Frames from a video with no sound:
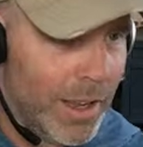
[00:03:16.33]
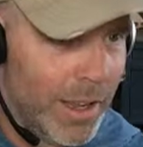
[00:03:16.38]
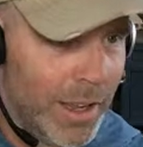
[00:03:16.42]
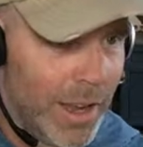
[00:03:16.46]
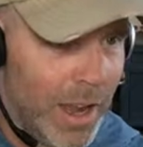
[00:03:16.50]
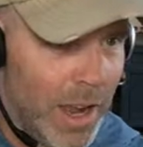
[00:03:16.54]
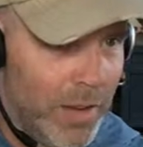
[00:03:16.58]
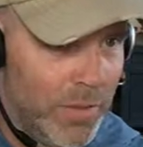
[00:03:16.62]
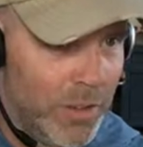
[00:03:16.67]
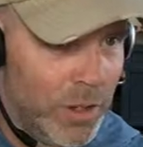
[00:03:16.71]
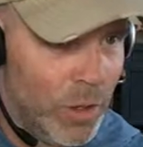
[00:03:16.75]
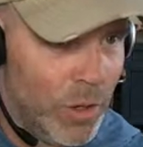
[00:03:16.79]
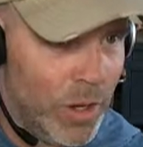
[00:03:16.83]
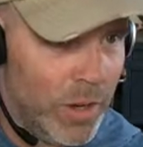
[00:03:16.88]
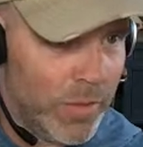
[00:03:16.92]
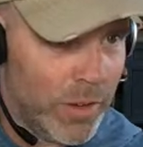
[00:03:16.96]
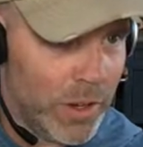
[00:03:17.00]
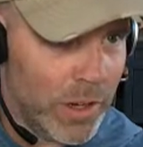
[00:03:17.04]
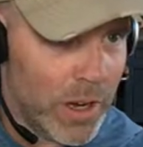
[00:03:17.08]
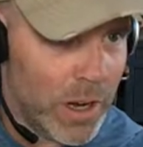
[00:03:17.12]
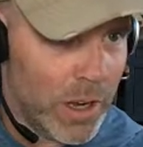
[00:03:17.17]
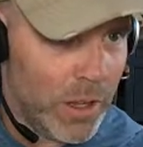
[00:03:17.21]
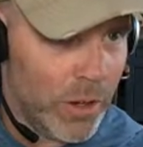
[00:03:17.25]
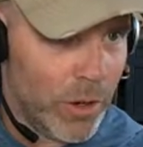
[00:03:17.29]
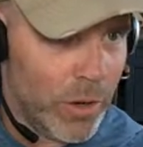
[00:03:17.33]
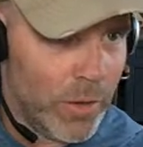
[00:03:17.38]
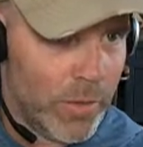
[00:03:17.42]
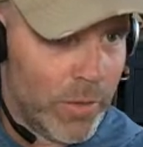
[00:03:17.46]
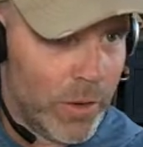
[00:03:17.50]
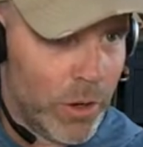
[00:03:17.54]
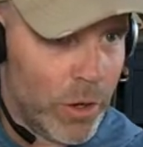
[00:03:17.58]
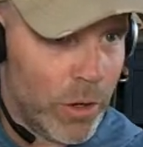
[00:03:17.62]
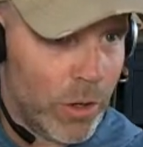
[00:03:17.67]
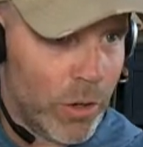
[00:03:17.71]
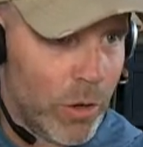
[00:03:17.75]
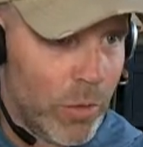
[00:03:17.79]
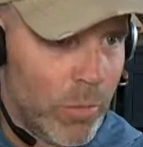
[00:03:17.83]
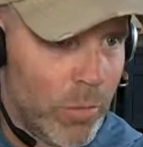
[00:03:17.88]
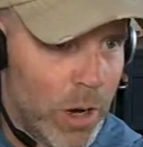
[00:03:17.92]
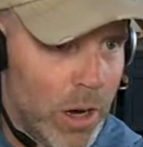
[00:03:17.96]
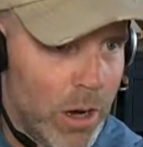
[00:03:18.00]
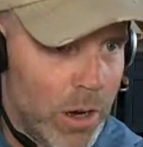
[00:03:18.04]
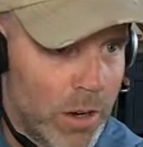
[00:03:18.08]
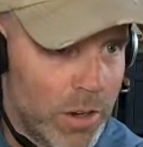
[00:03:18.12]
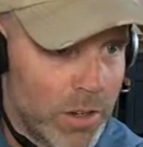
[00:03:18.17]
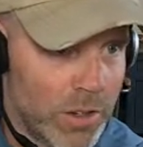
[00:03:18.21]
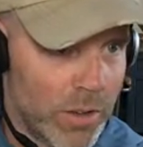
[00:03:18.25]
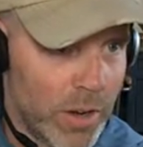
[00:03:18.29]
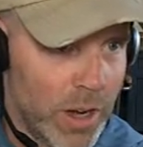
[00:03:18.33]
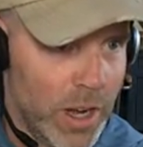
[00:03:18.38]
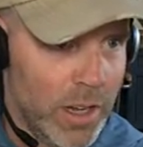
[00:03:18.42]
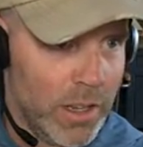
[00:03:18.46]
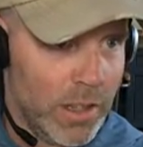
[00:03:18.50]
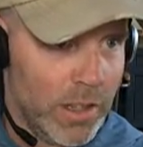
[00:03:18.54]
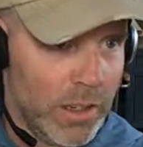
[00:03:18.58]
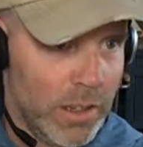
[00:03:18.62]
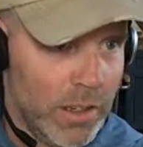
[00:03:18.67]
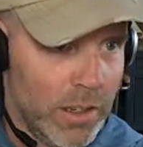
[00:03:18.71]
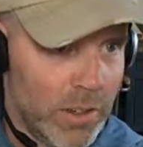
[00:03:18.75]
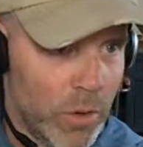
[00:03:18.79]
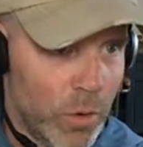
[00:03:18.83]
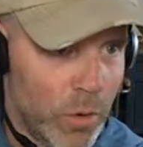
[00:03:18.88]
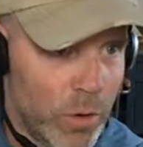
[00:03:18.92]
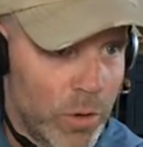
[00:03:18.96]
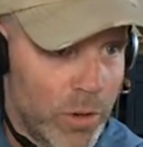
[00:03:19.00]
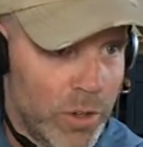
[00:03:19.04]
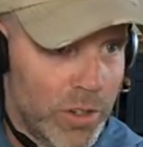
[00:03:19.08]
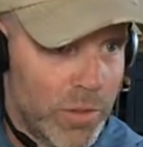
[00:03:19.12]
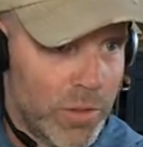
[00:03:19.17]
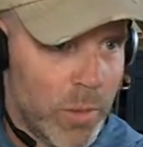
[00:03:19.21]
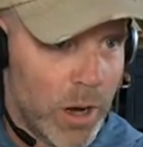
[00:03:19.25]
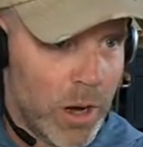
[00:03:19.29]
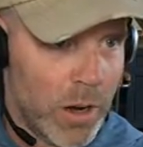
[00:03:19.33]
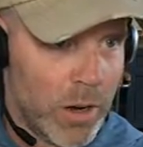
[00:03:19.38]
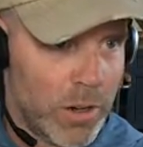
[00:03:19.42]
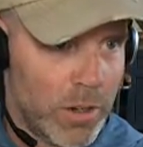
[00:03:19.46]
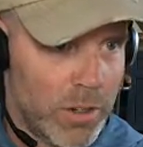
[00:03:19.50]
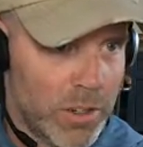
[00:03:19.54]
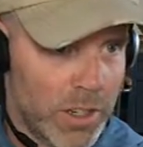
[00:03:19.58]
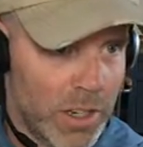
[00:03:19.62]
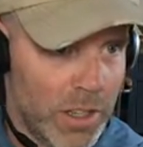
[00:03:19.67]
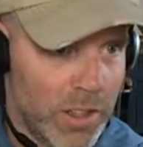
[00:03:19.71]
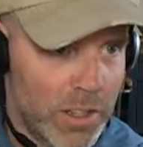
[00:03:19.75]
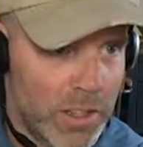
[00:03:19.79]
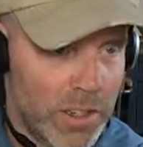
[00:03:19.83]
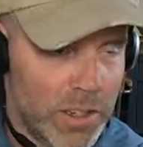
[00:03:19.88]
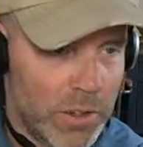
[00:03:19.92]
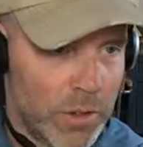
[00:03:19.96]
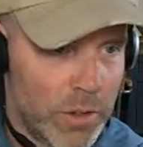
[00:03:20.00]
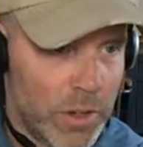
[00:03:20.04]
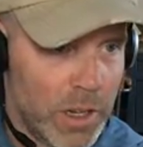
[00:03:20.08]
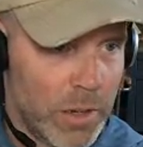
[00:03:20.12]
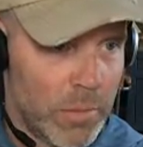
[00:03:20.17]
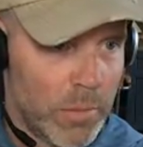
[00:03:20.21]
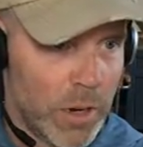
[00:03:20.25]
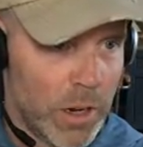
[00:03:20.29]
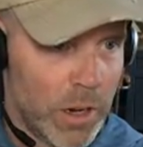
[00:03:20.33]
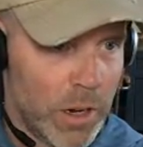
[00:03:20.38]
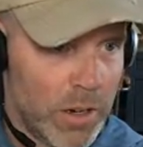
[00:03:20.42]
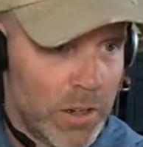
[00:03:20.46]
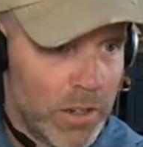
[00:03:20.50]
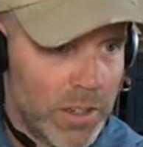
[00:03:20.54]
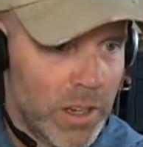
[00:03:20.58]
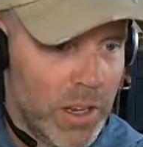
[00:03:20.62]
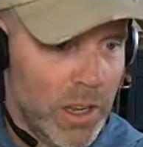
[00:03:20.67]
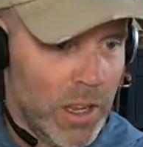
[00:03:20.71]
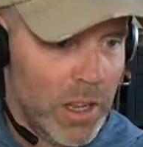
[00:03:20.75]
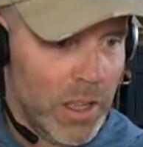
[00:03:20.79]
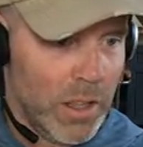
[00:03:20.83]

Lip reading: I have 2 different color vertical bars, right? These orange bars and these green bars.